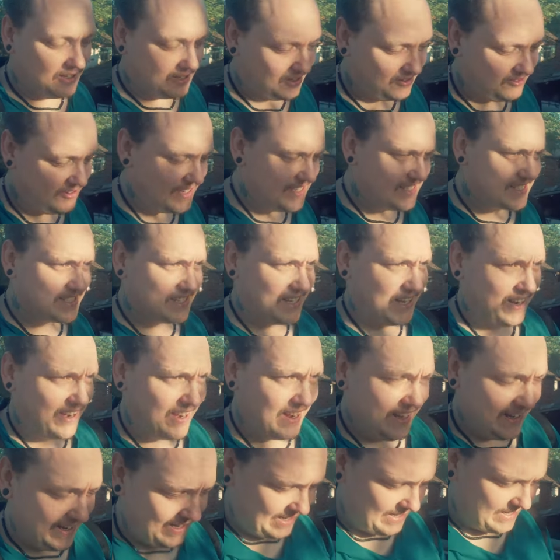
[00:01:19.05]
All right, so
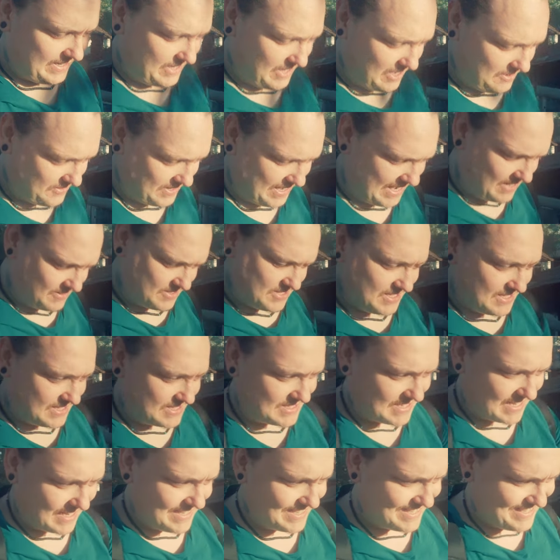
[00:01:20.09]
heading over now to the
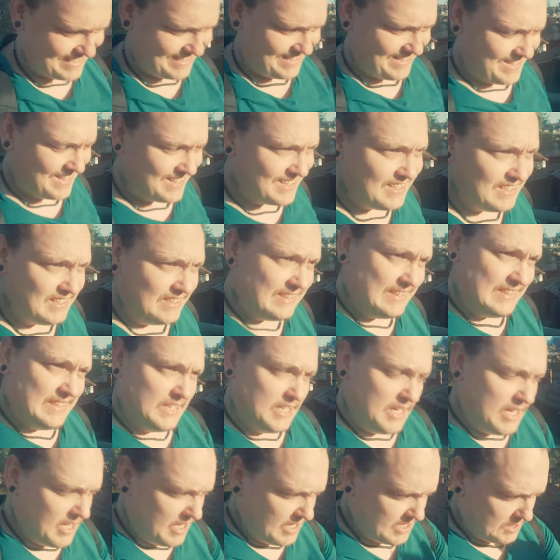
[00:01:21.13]
station.
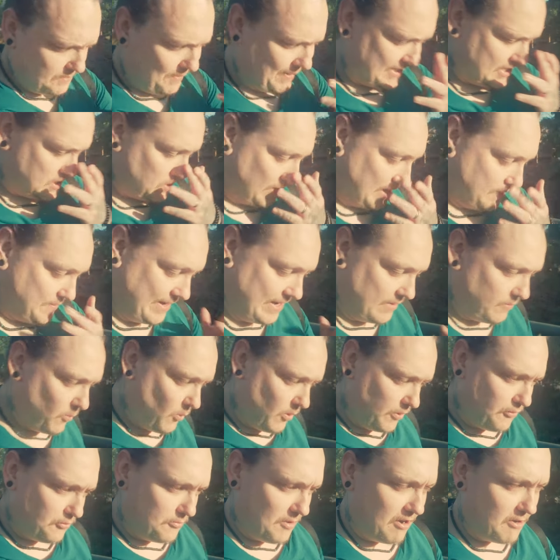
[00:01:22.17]
It's about a 20 minute
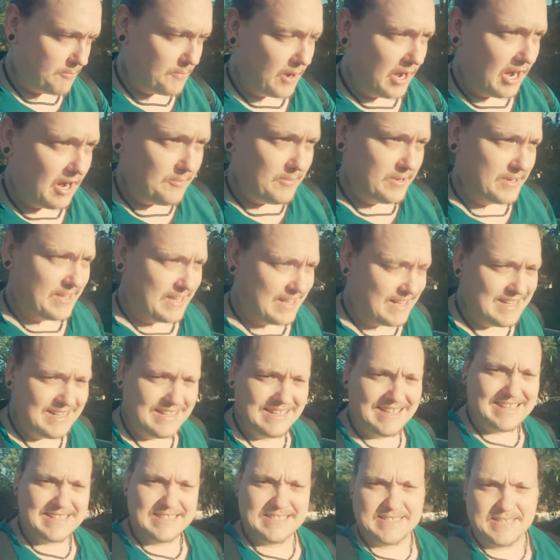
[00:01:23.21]
walk from our apartment,
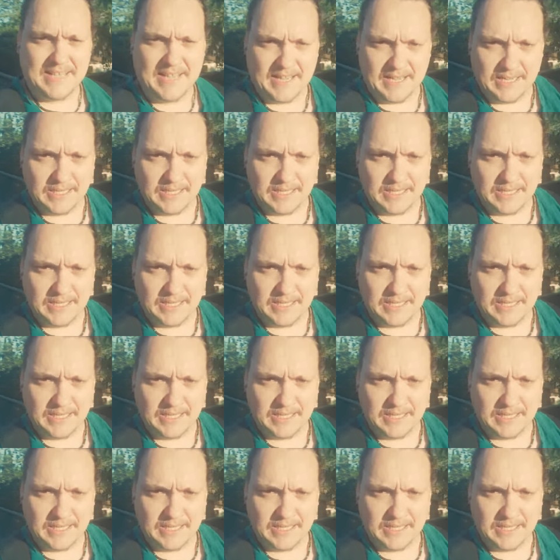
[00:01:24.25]
and